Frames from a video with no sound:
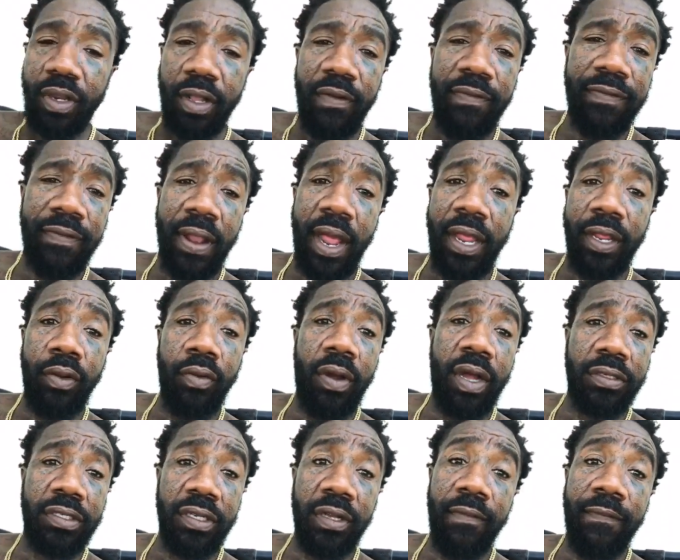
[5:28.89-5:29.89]
Fly you
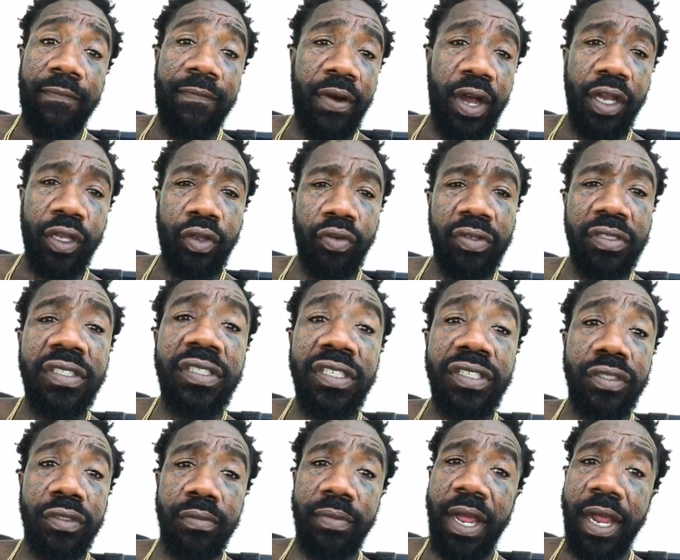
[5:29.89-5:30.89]
out to go fuck you and
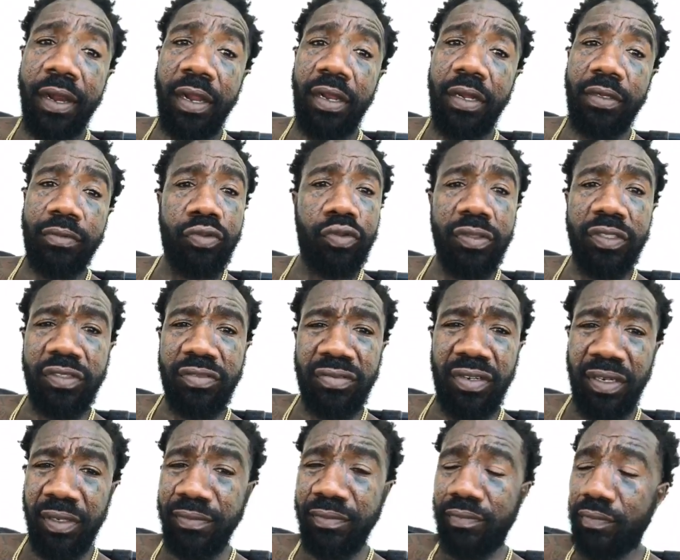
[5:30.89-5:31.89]
send you back home. Queen
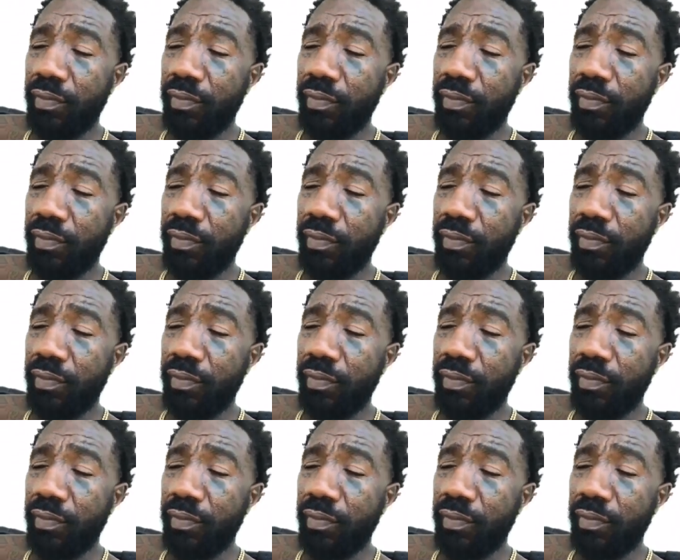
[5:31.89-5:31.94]
Street.